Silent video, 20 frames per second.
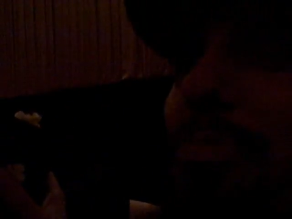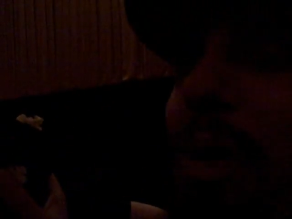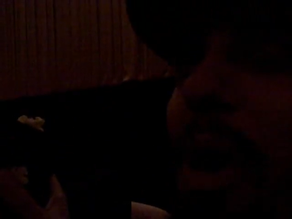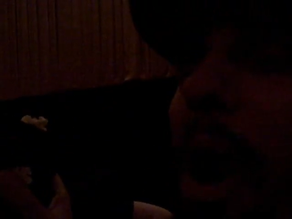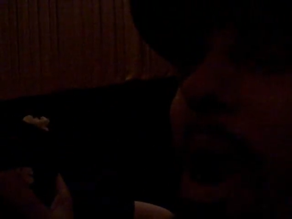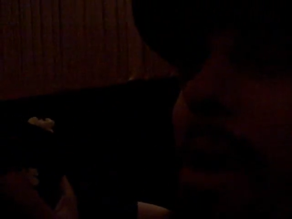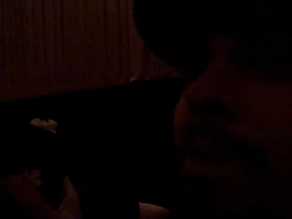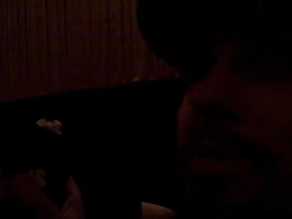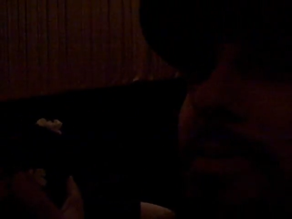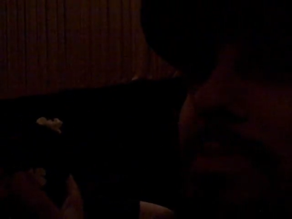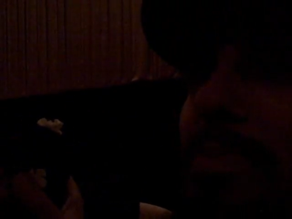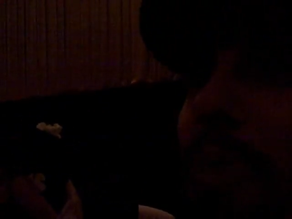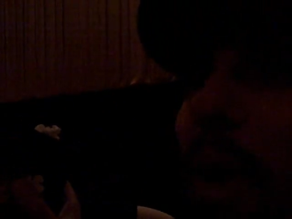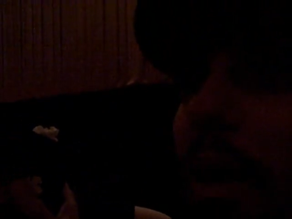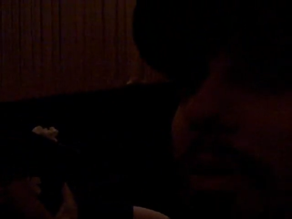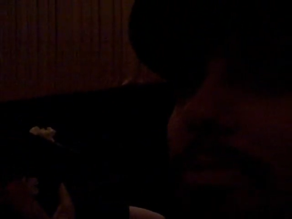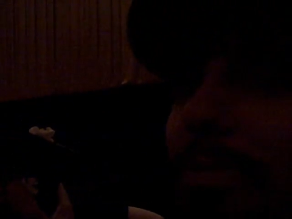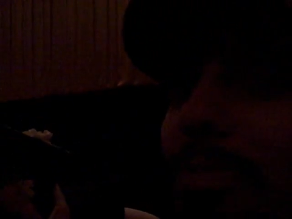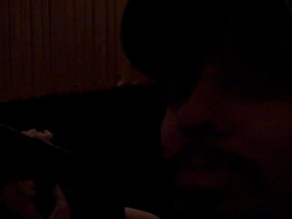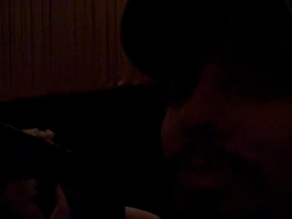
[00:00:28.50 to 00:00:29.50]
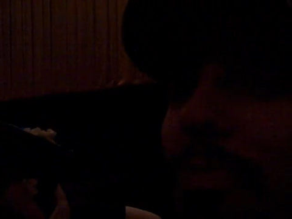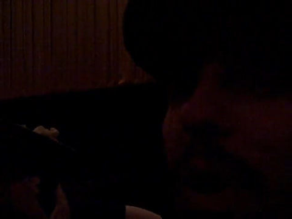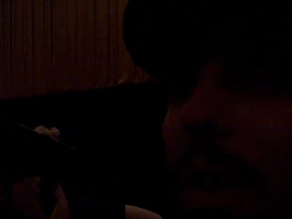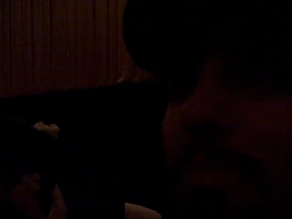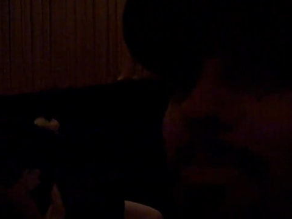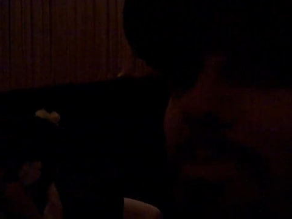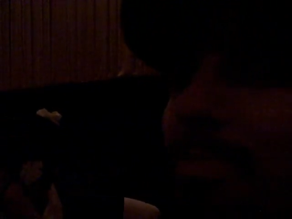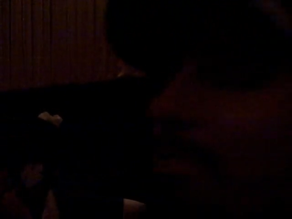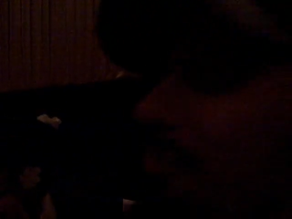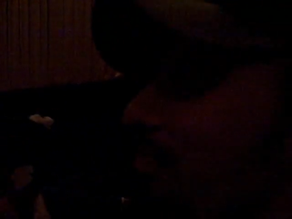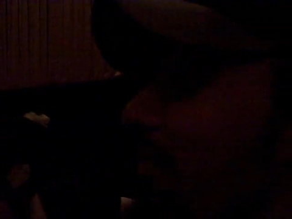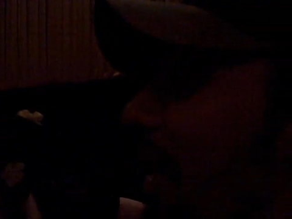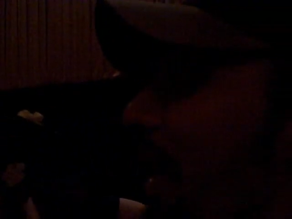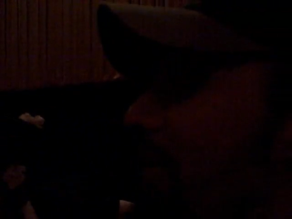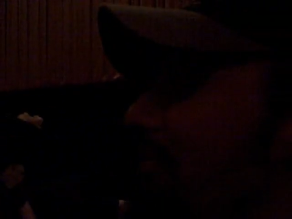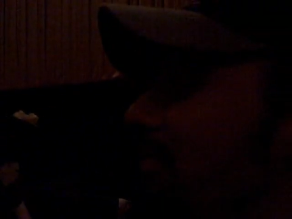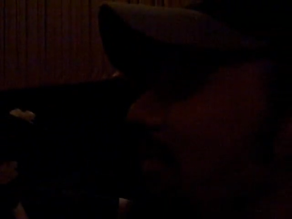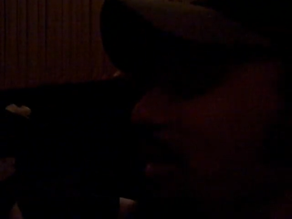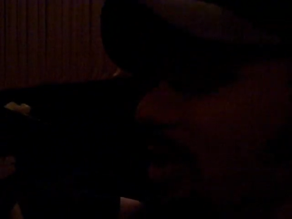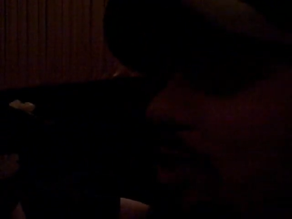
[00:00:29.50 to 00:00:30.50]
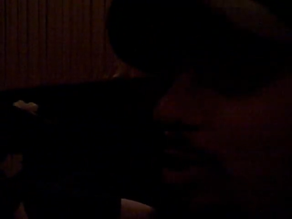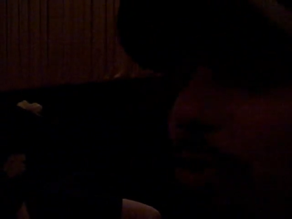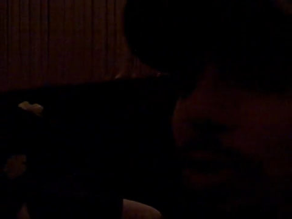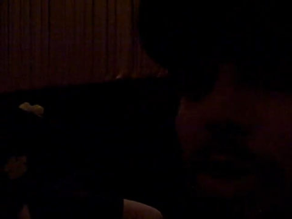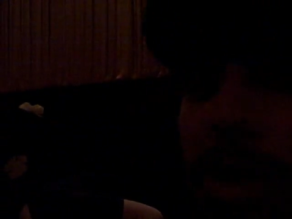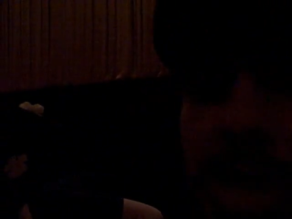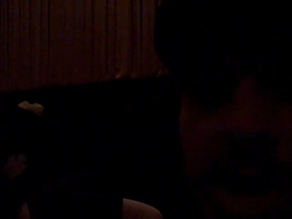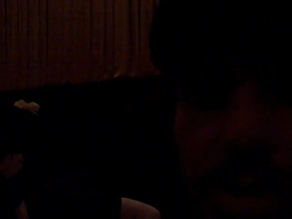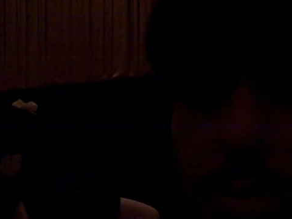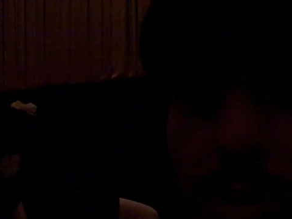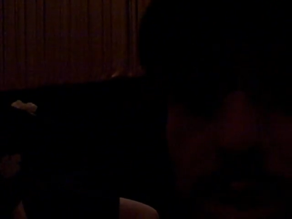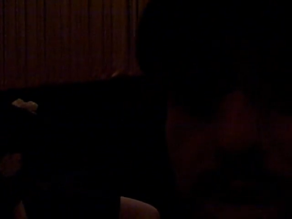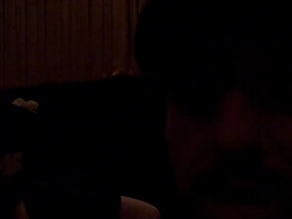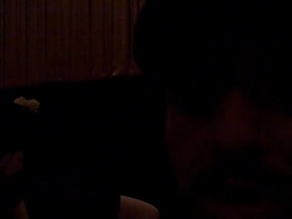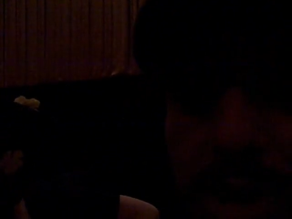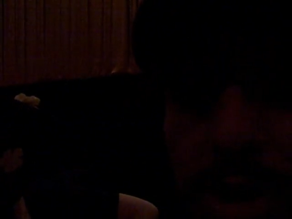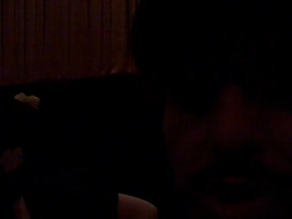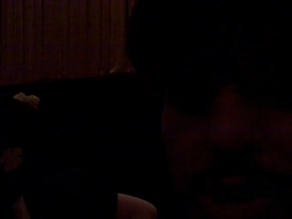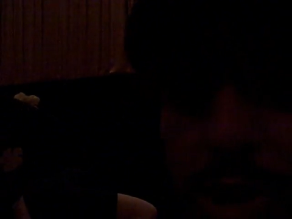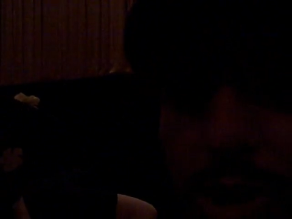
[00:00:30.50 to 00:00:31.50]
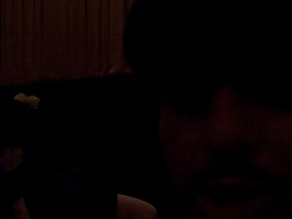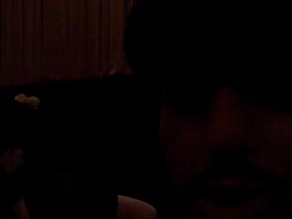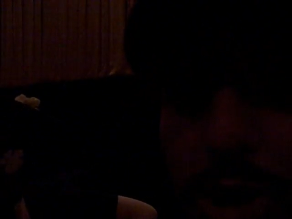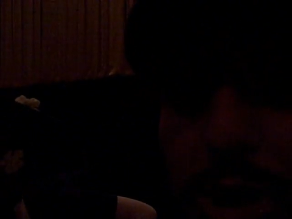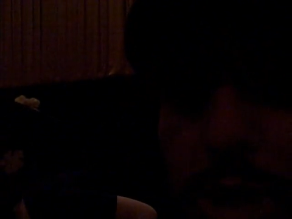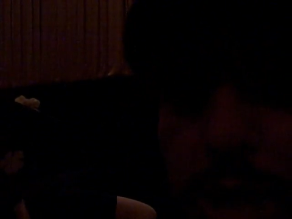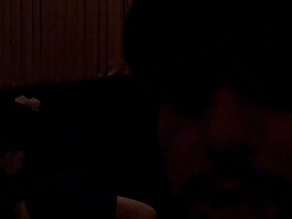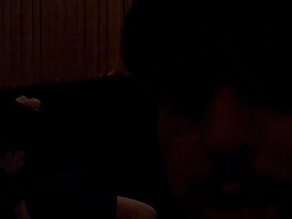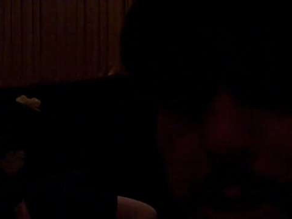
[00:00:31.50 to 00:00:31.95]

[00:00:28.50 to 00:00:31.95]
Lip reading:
(no speaker visible)